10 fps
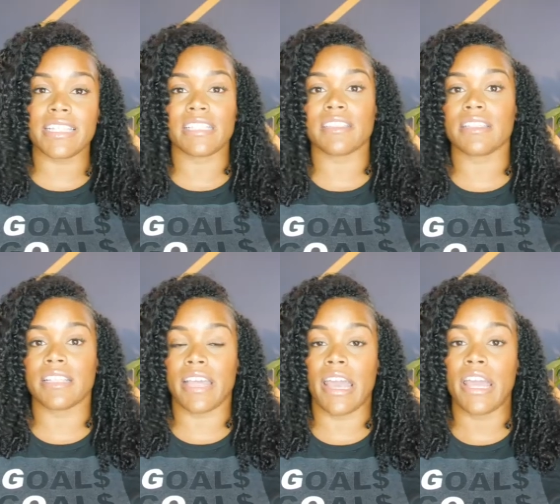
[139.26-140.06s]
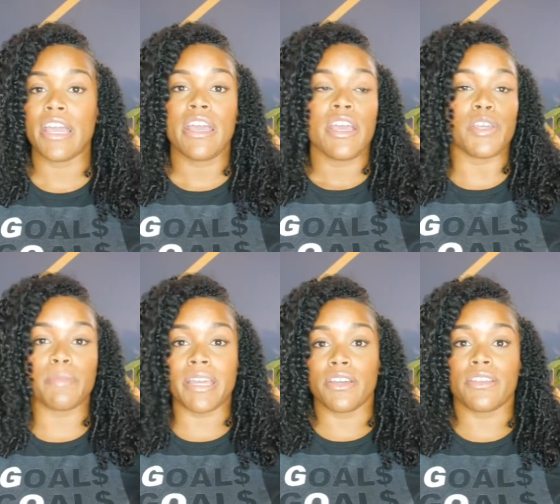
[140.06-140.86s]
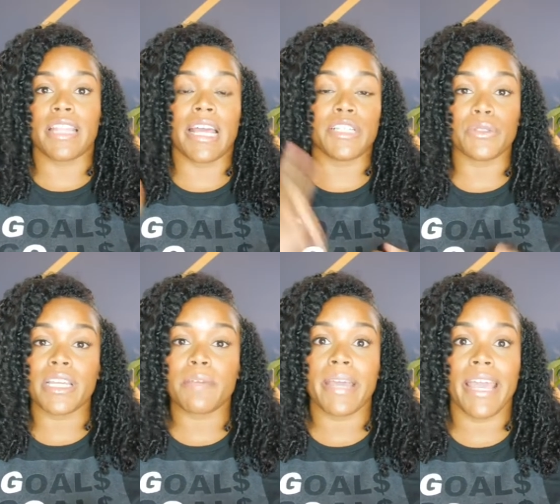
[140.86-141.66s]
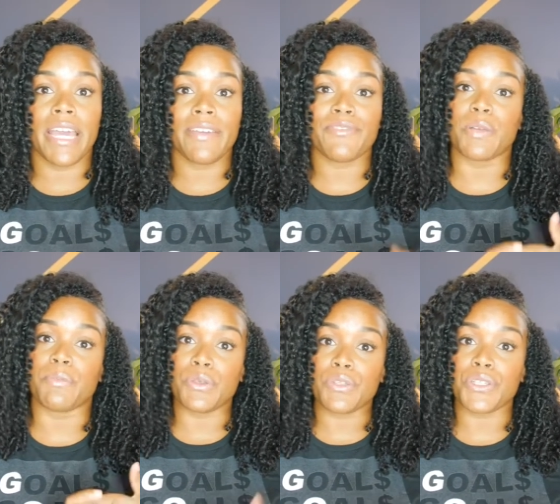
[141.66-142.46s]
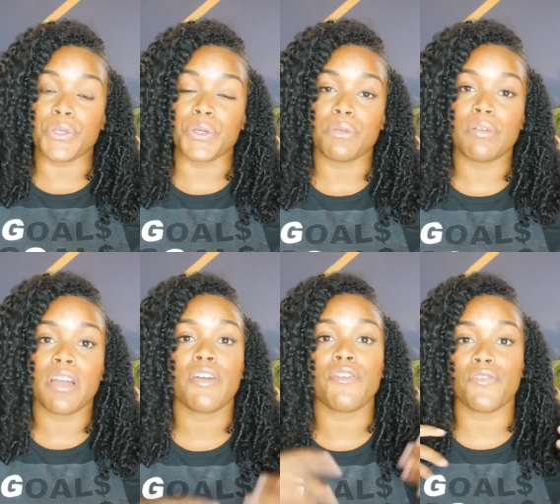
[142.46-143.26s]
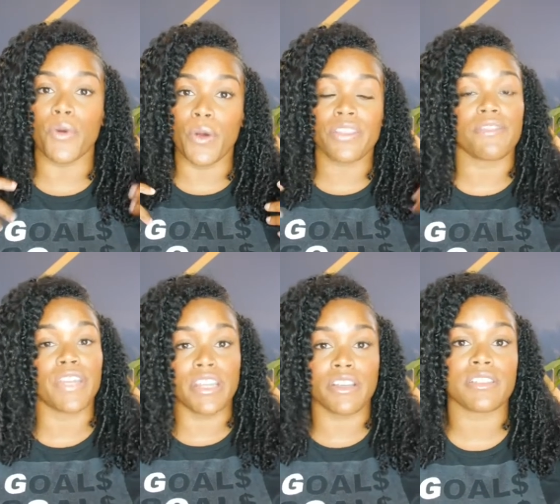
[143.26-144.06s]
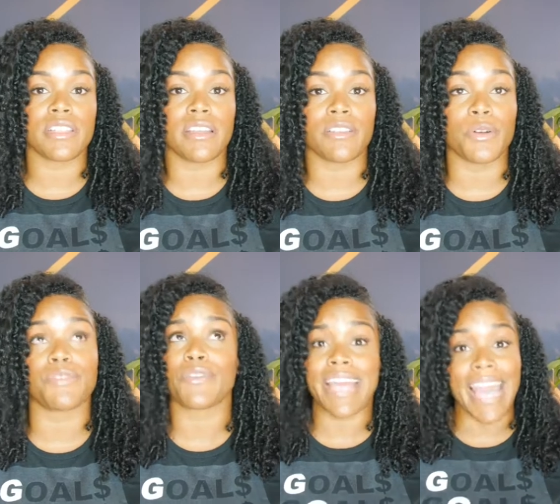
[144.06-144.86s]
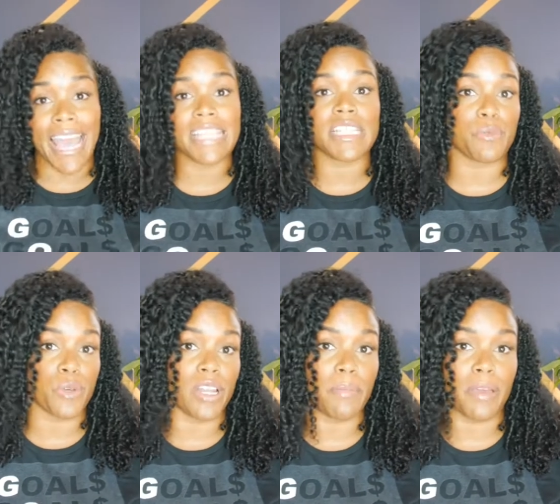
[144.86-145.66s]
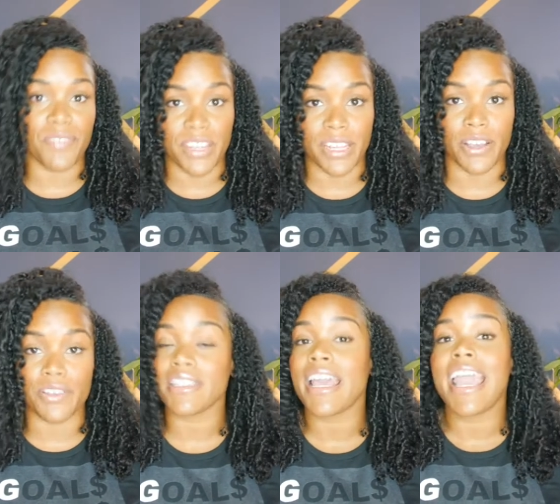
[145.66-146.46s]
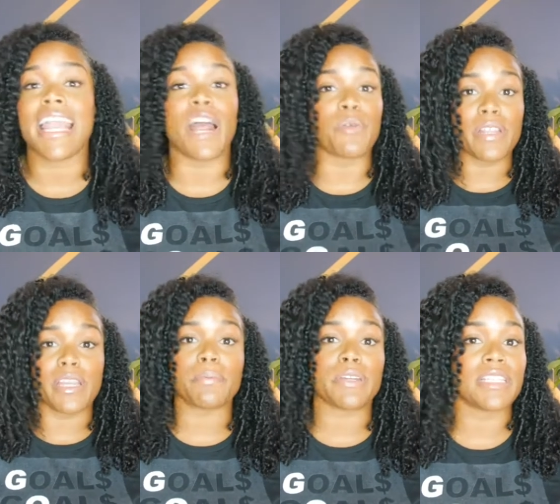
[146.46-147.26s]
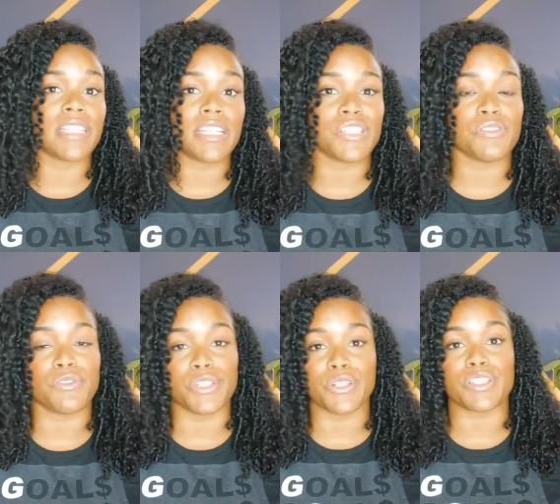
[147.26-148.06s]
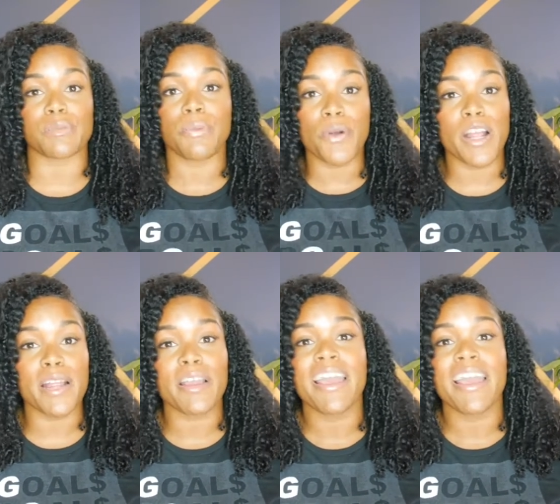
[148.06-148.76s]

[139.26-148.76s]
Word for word: addition to that, you may know that I do get paid from YouTube for the videos that or for the ads that run on my videos and I really appreciate you for your support